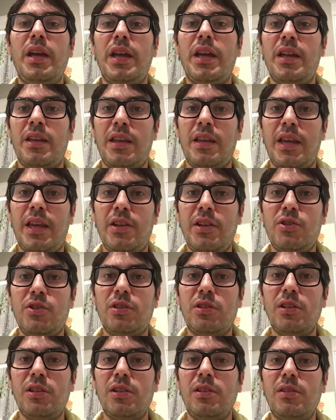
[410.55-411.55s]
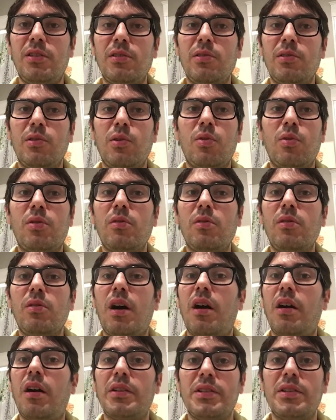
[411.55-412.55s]
engage the local
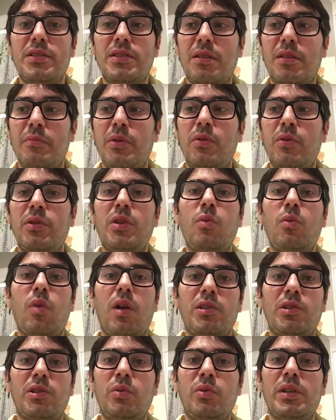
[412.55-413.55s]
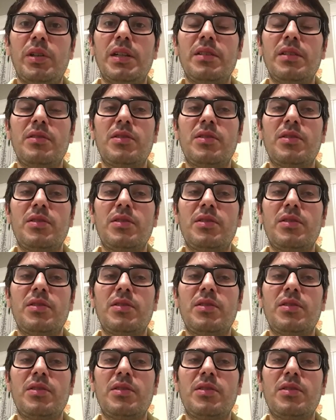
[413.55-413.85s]
artist community while doing it.